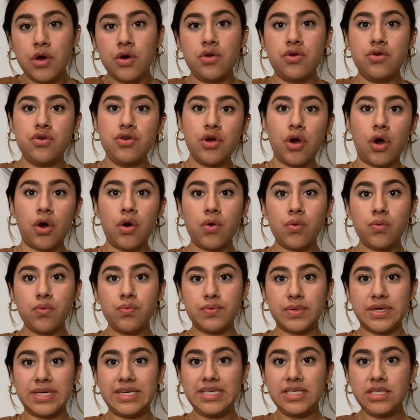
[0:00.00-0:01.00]
know
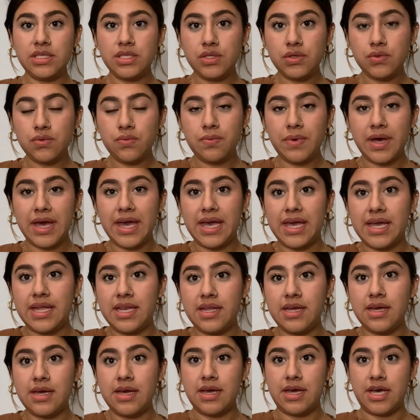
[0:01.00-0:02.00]
what is due
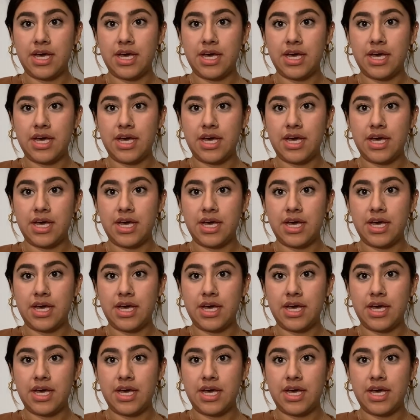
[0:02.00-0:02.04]
when,